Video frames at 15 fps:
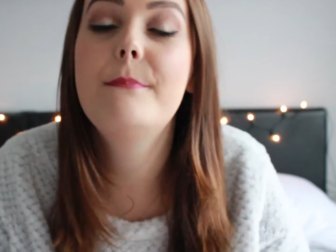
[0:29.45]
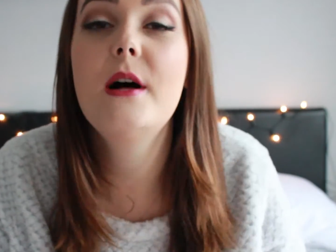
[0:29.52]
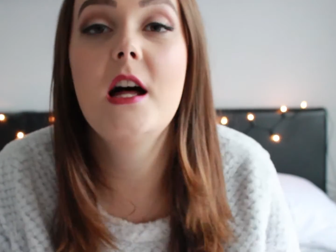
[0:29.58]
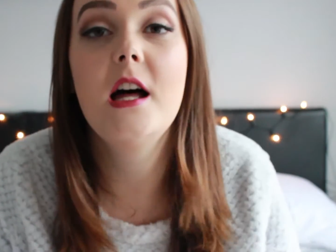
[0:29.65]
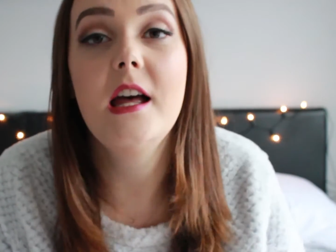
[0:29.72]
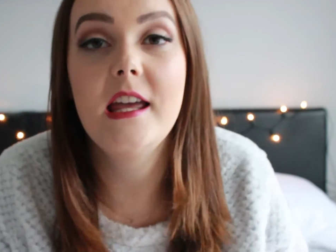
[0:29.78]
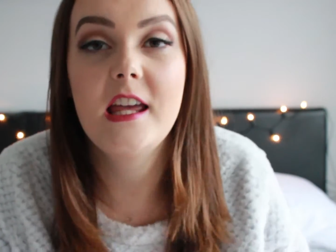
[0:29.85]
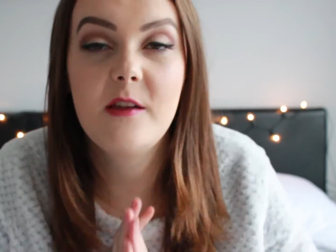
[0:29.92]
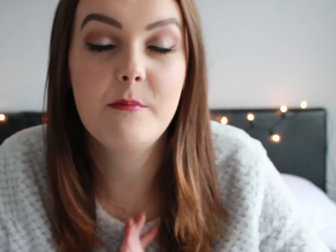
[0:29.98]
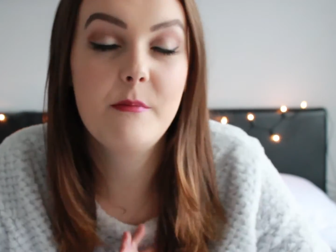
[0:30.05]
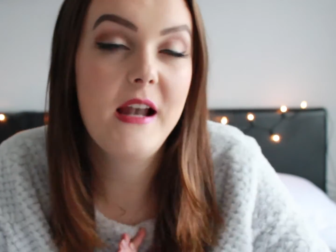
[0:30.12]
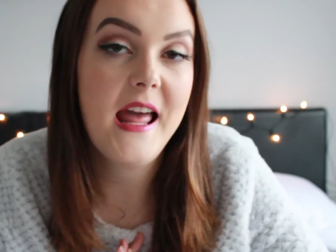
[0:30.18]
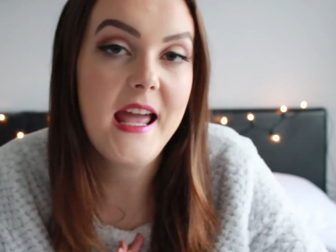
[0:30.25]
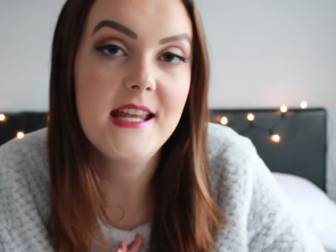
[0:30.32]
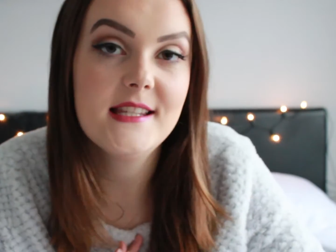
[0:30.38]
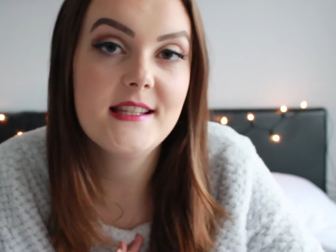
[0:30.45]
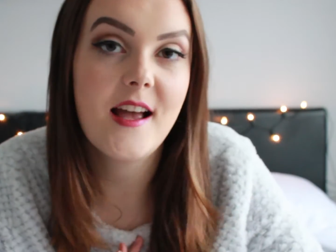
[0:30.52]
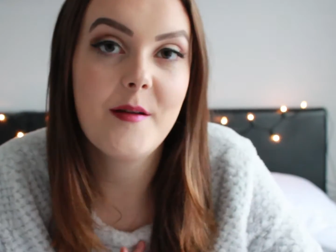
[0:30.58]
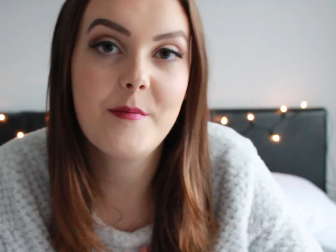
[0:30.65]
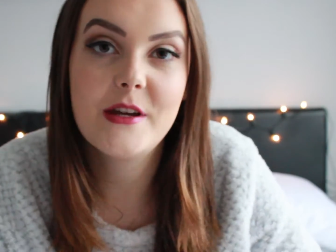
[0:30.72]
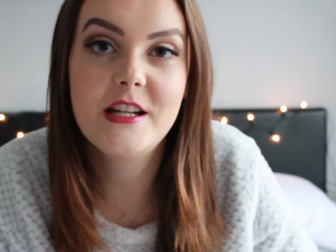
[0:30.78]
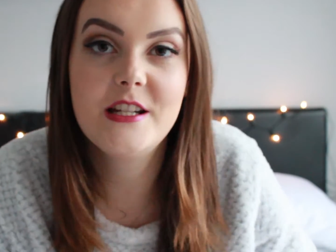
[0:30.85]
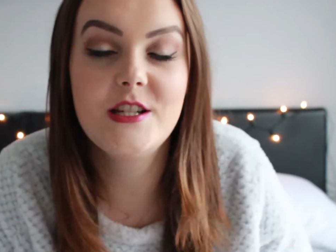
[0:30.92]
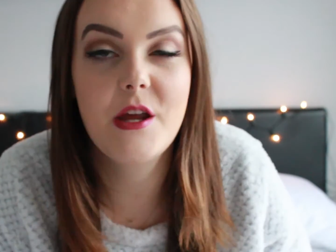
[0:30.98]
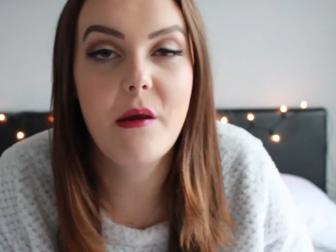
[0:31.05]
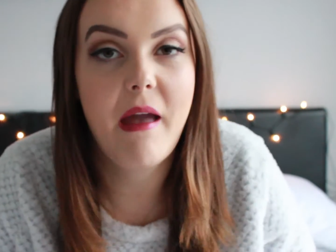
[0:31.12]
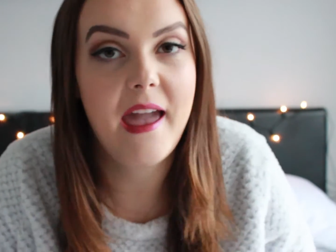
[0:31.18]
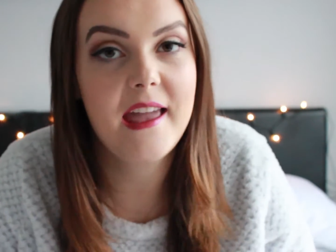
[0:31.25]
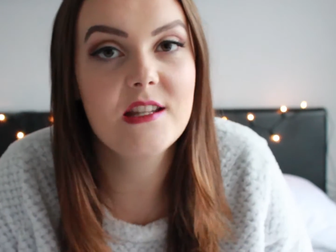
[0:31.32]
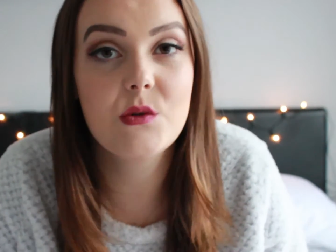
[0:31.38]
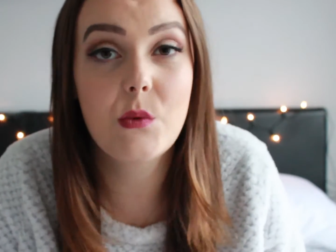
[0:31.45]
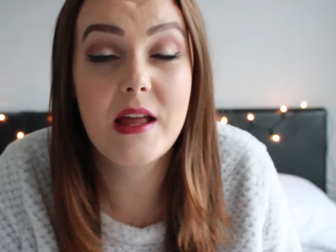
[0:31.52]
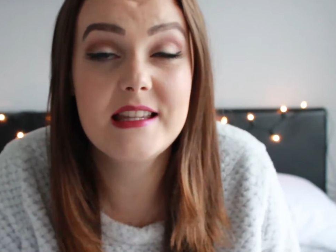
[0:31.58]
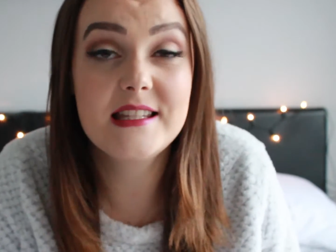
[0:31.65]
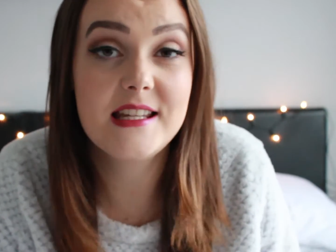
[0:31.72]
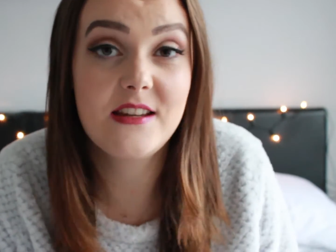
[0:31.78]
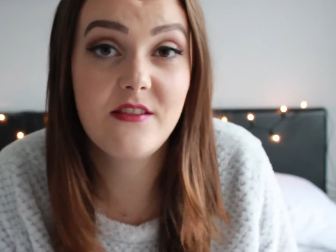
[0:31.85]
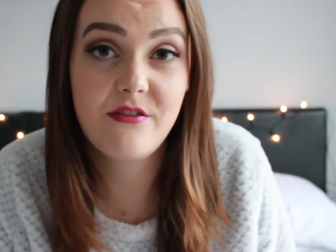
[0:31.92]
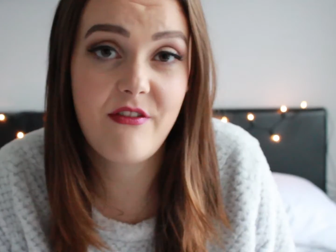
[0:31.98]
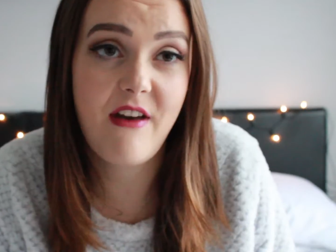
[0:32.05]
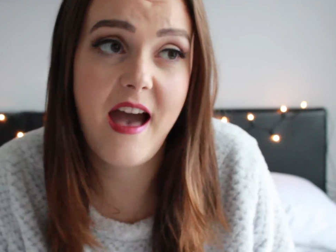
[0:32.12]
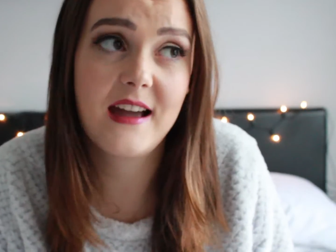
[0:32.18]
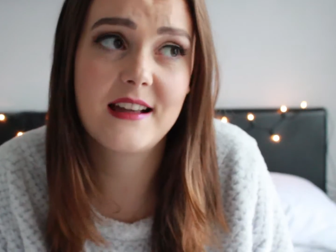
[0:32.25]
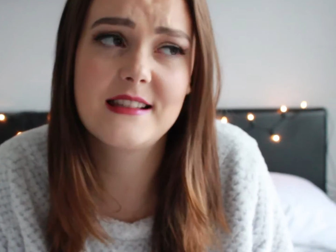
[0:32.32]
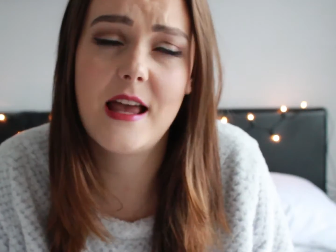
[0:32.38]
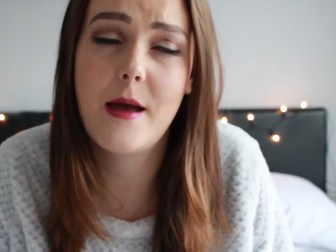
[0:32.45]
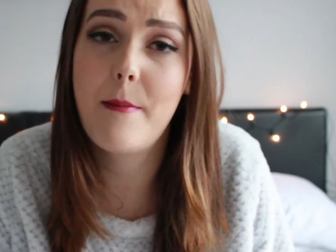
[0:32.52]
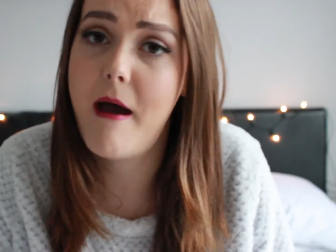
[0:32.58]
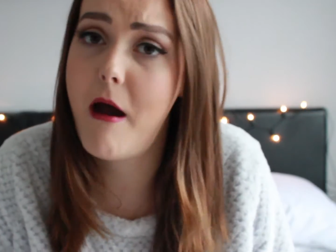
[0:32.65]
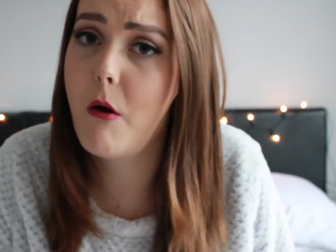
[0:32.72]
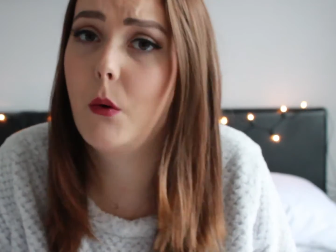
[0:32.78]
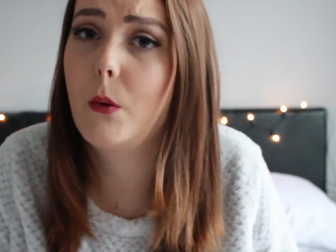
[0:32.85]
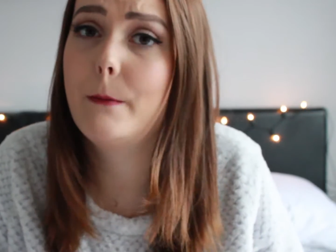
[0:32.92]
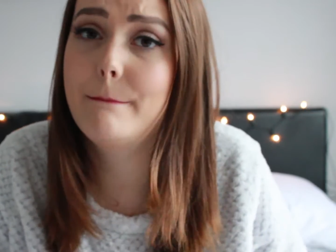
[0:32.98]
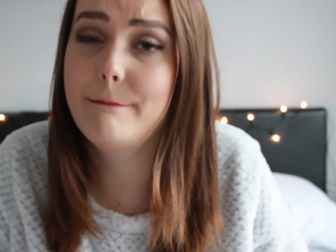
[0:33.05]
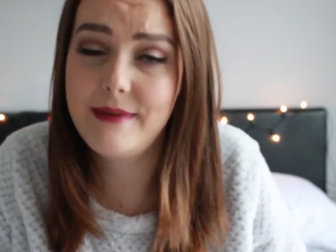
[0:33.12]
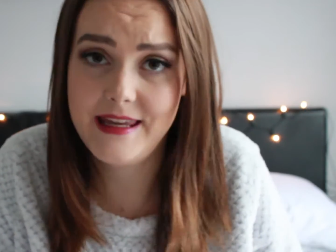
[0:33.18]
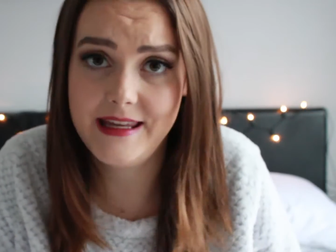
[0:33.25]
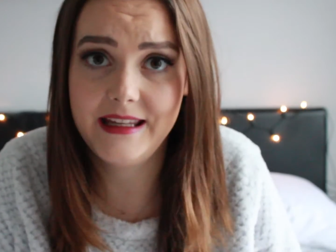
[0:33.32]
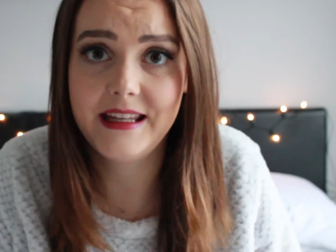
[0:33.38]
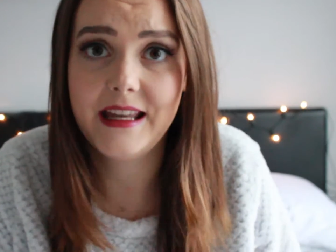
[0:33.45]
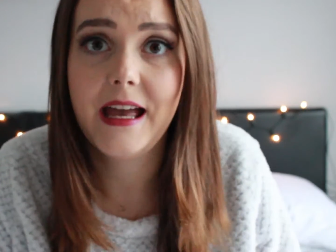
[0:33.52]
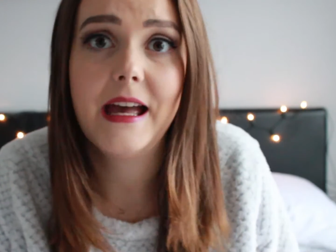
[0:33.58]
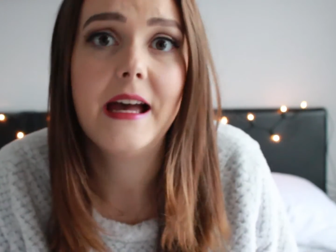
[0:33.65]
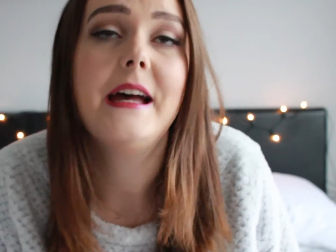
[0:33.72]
but in place I'm gonna do a 20 facts about me